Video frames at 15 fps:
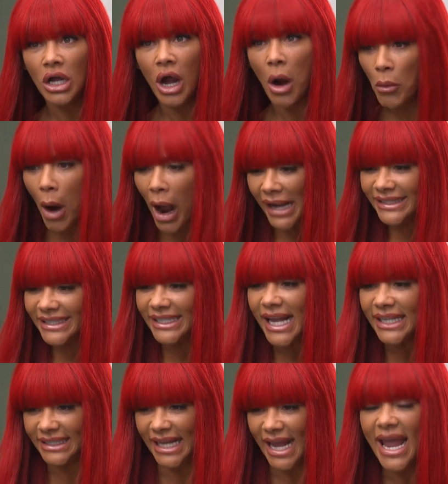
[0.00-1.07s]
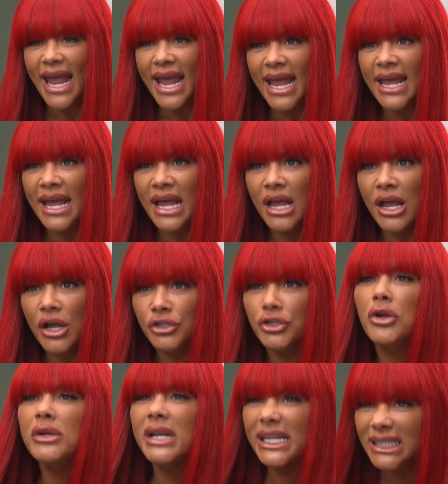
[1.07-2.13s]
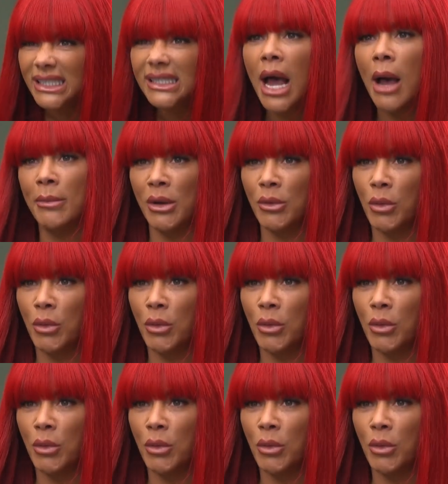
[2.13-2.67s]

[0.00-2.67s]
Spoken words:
And why is this here? You need to tell me